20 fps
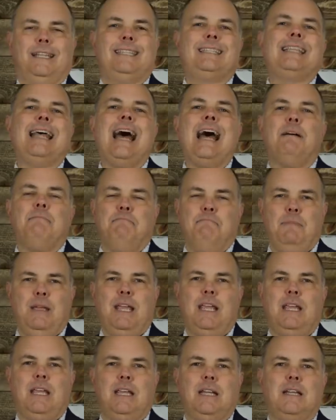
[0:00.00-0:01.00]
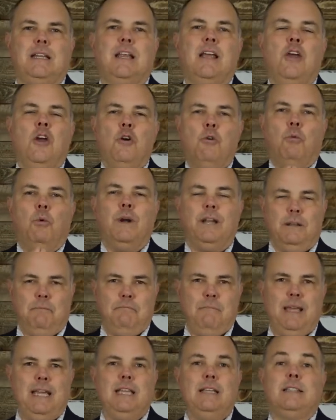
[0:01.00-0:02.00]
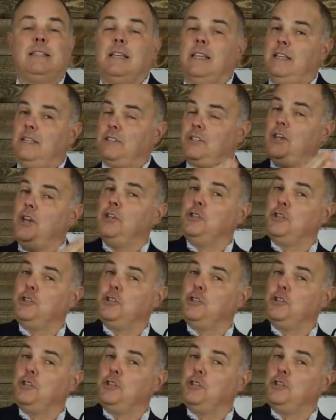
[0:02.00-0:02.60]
does that mean? What it means is